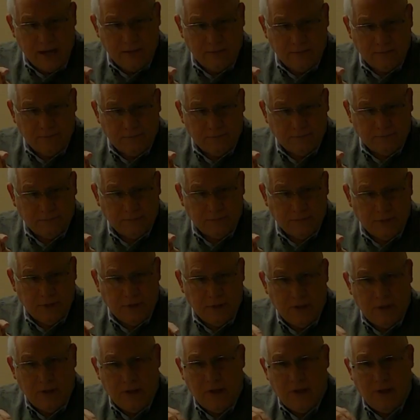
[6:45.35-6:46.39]

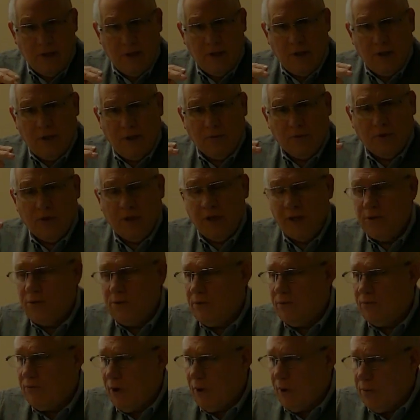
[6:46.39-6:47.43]
It will then do a
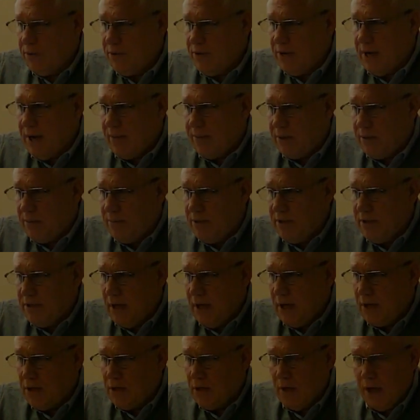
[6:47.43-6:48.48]
frequency
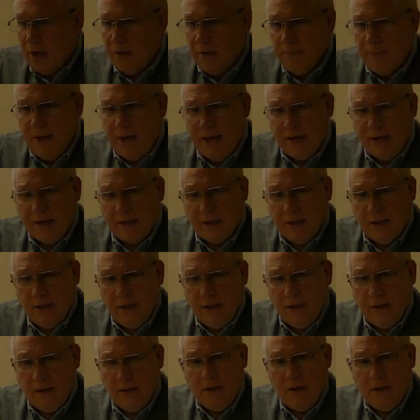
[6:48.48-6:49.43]
optimization automatically,